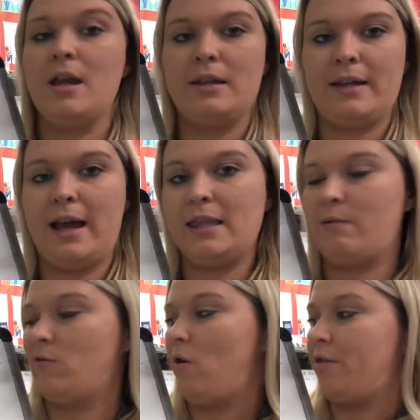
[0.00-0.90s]
Okay,
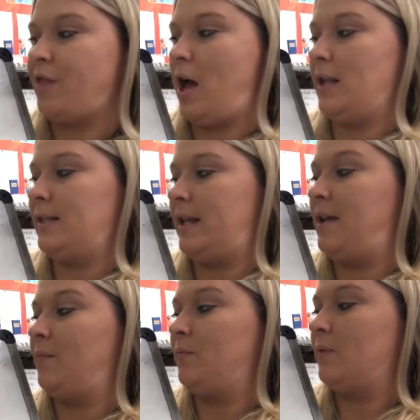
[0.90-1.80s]
then we've got
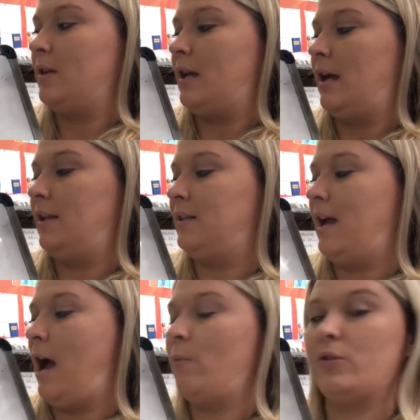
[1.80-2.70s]
13. A
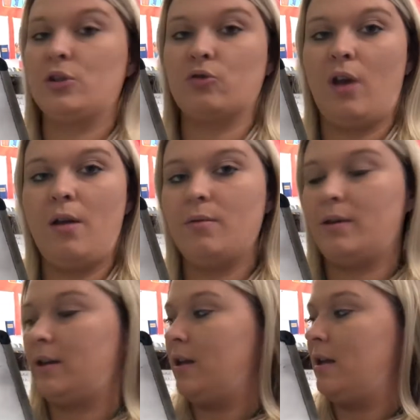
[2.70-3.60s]
downward
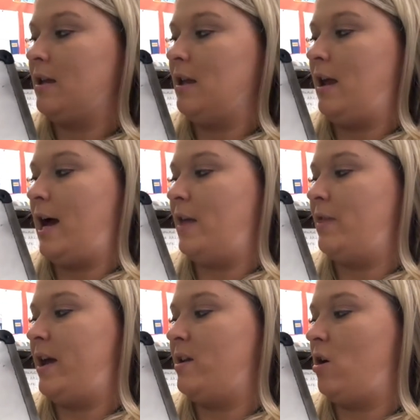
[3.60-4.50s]
stroke, and
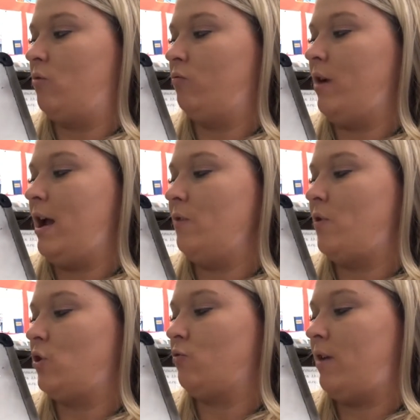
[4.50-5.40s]
then around
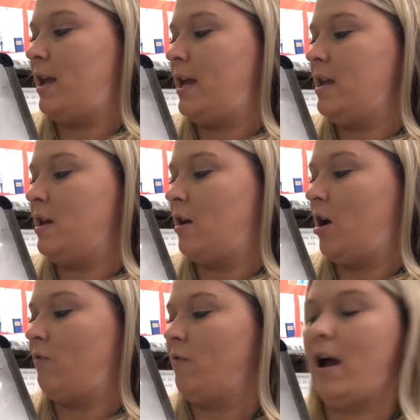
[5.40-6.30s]
the tree
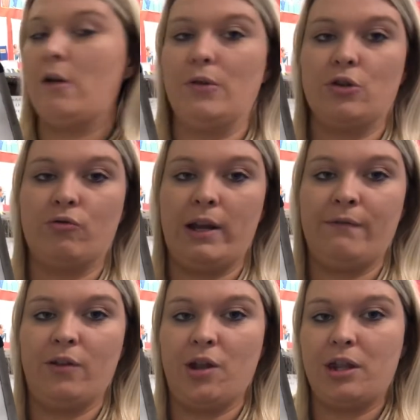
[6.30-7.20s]

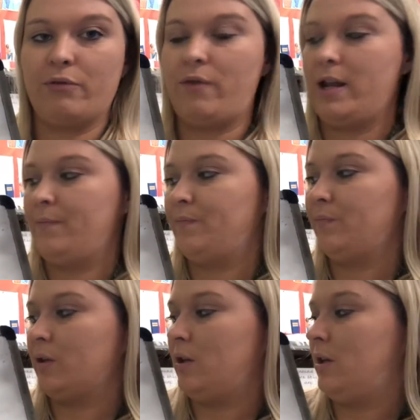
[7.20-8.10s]
for the 3.
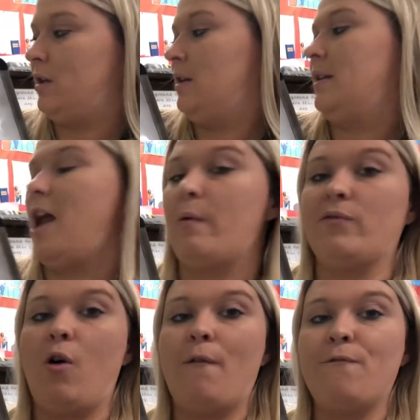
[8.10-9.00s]
Now we've
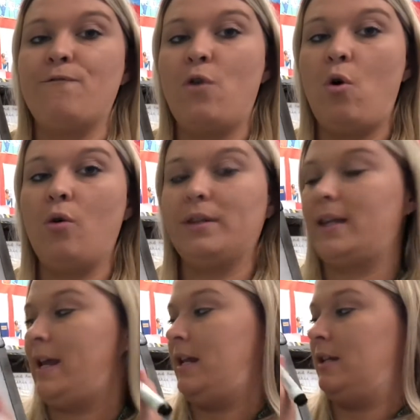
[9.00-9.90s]
got
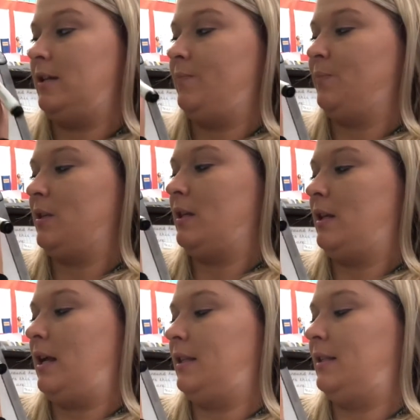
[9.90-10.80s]
14.
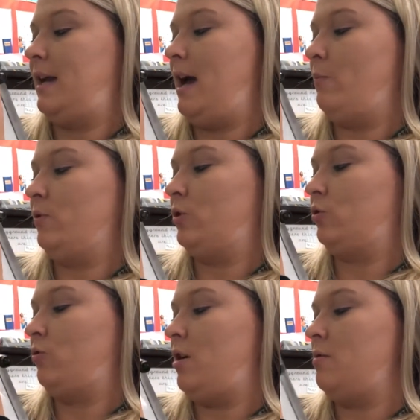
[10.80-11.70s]
A downward
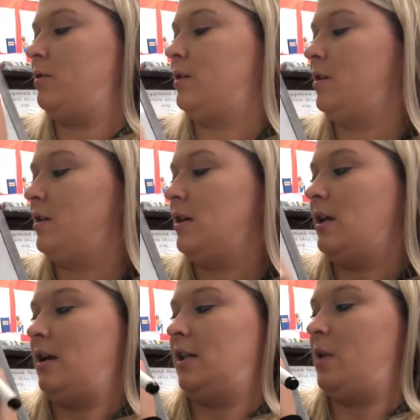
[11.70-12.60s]
stroke,
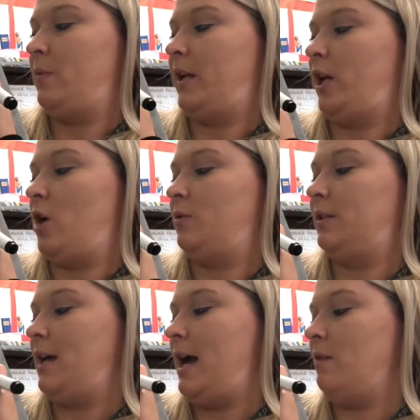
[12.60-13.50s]
and then we're going to go
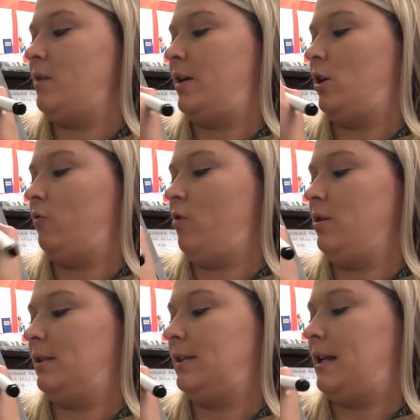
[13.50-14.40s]
down and
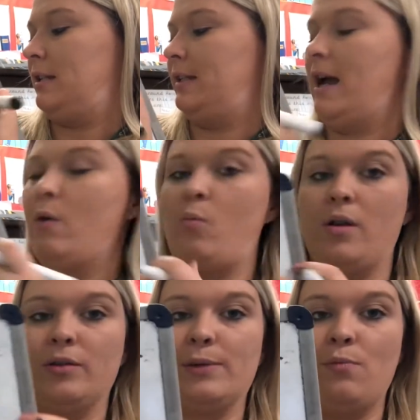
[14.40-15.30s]
across and down
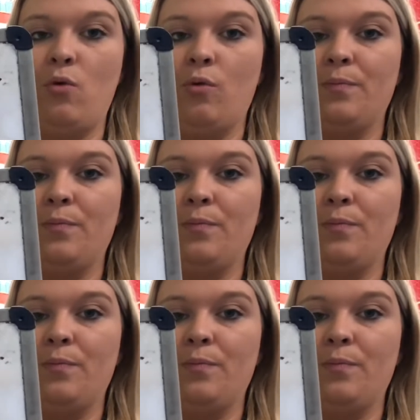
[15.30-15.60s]
once more.